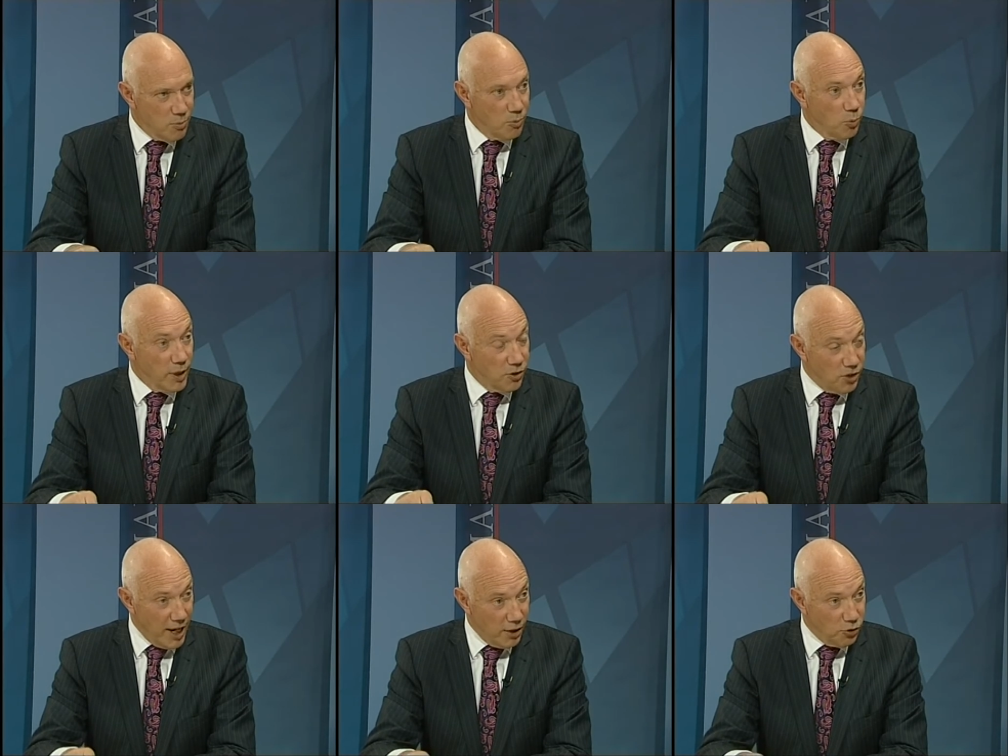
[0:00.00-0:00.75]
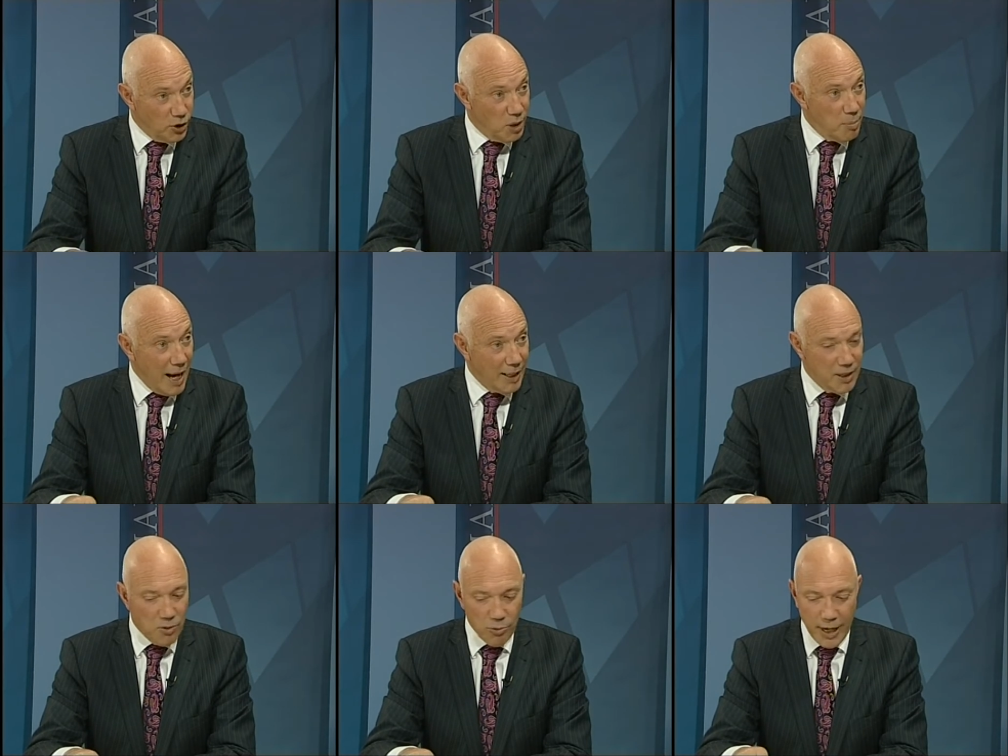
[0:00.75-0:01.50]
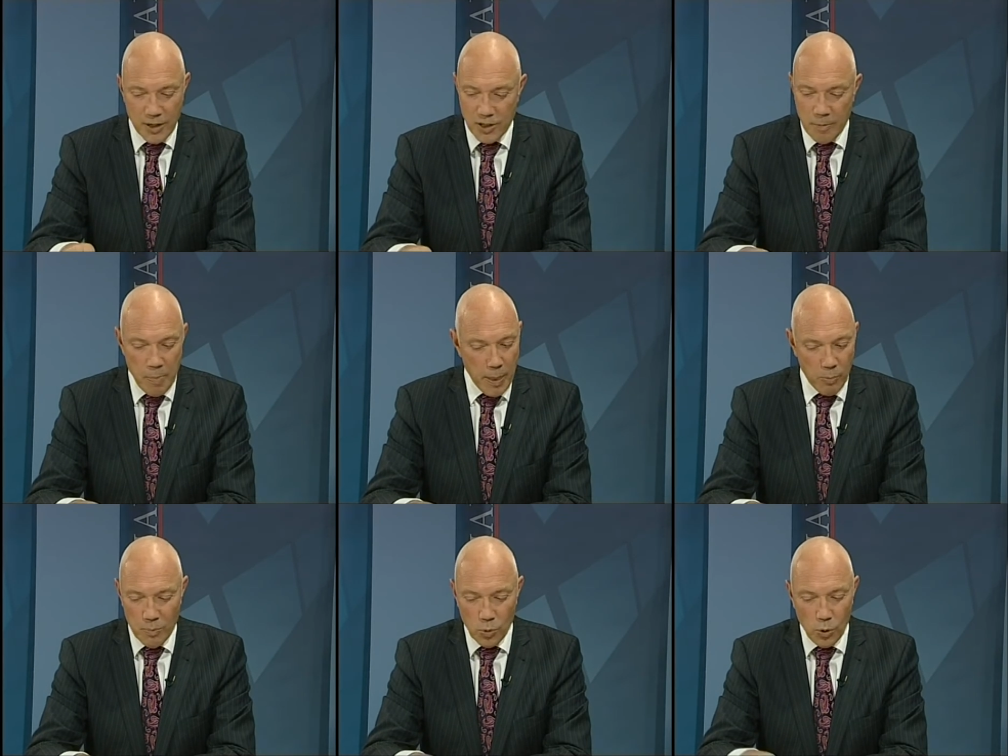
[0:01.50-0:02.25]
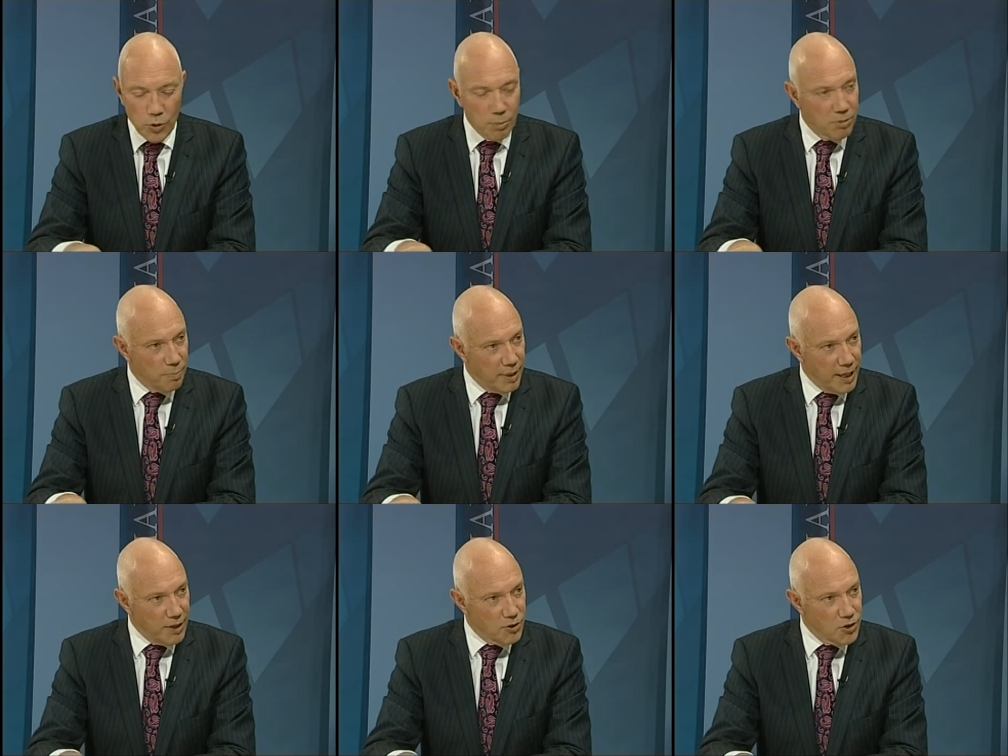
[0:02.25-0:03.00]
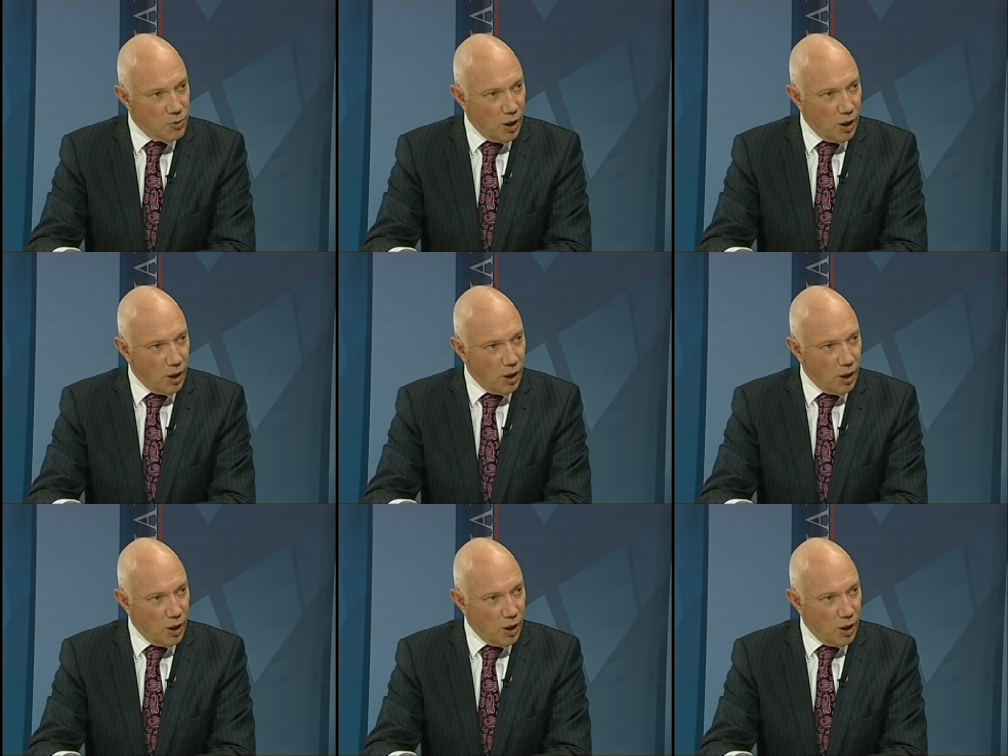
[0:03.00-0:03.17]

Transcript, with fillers: Mm. We're charging a market rent. We're more than prepared to